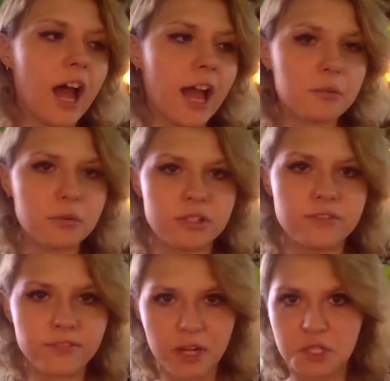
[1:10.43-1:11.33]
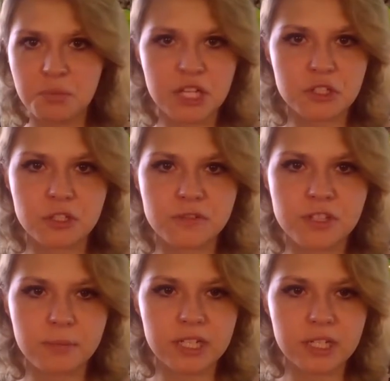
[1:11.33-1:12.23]
I would find a picture of
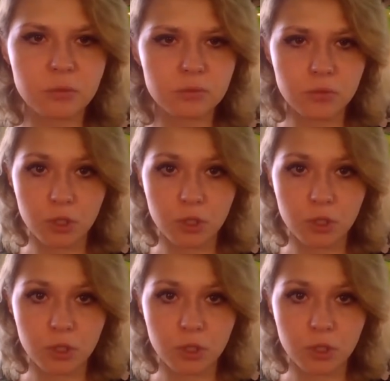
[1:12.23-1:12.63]
somebody